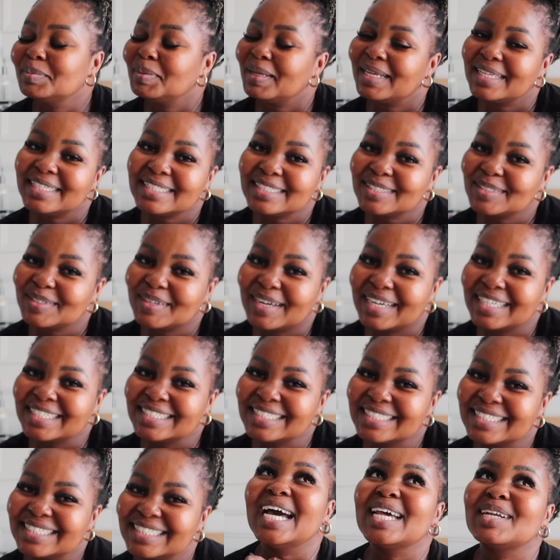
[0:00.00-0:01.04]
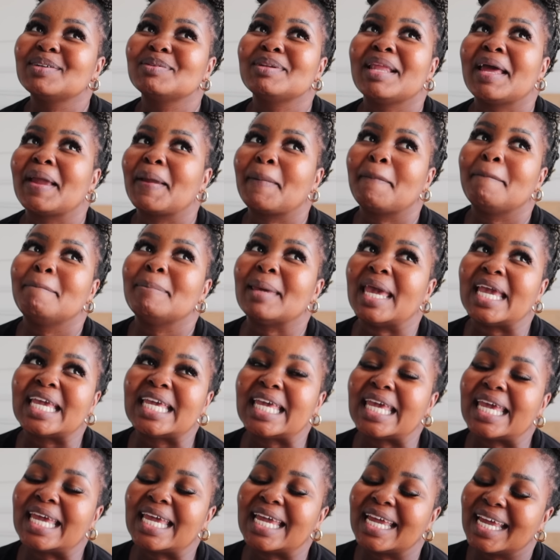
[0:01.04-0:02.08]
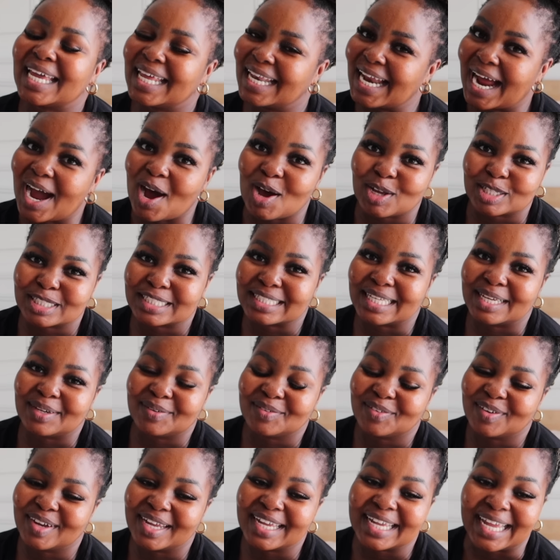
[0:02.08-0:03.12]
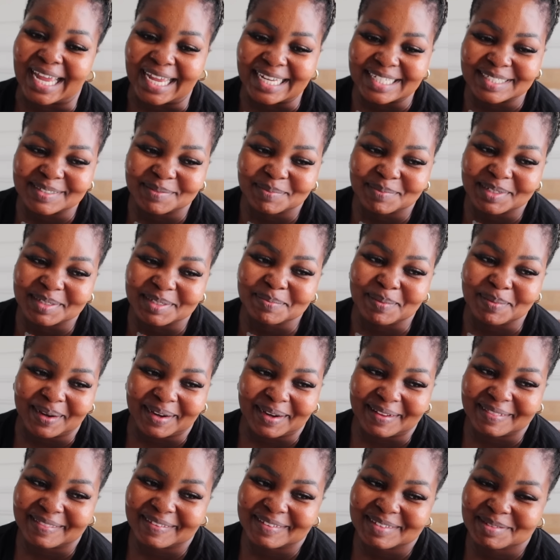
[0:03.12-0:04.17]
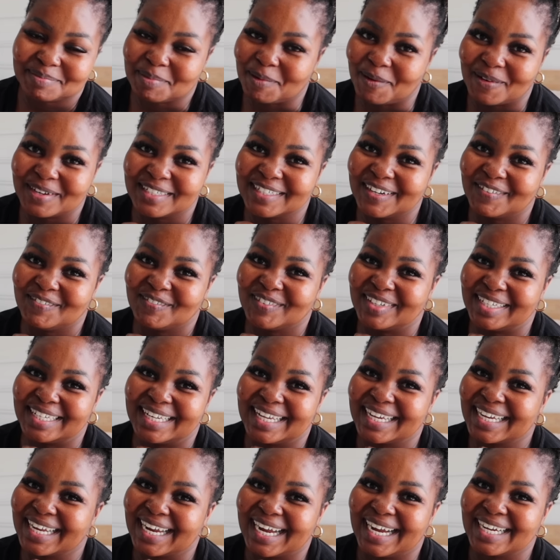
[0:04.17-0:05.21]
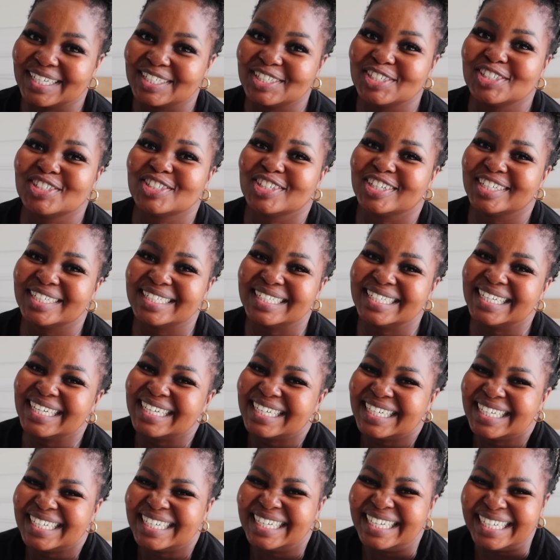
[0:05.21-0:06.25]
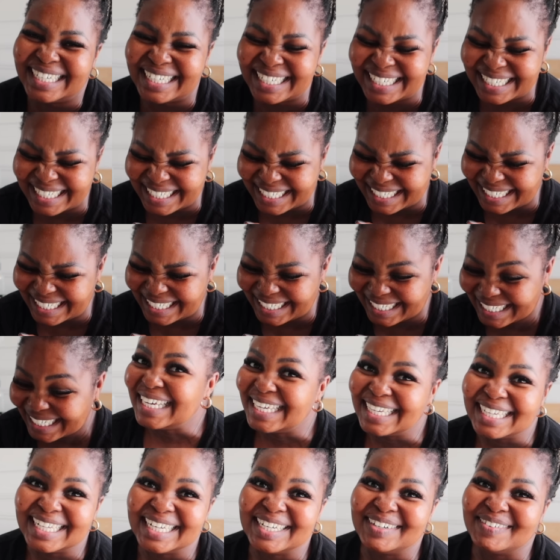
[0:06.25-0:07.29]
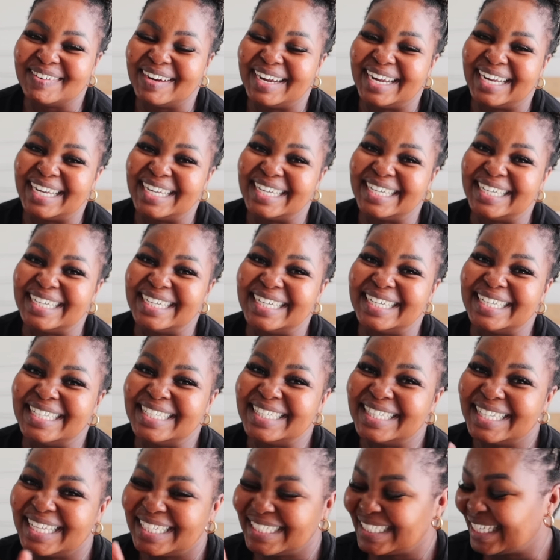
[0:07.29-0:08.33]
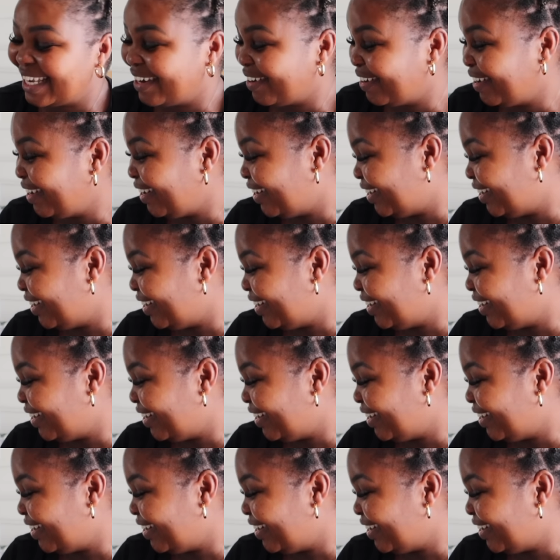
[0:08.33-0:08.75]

So please, you guys, I don't like begging and asking for engagement, but at this point I feel like I should. Anyway, let's carry